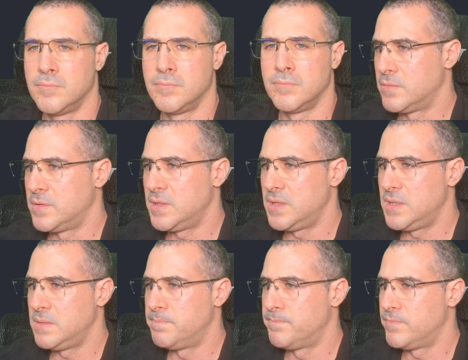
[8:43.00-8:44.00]
Okay,
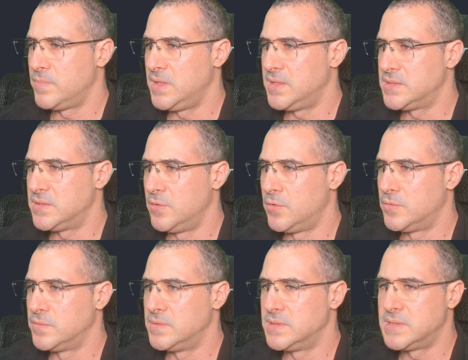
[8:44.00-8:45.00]
let's
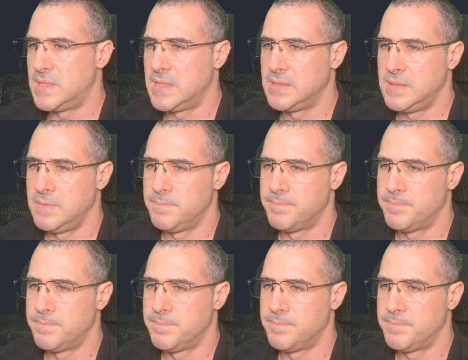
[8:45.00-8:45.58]
load the study.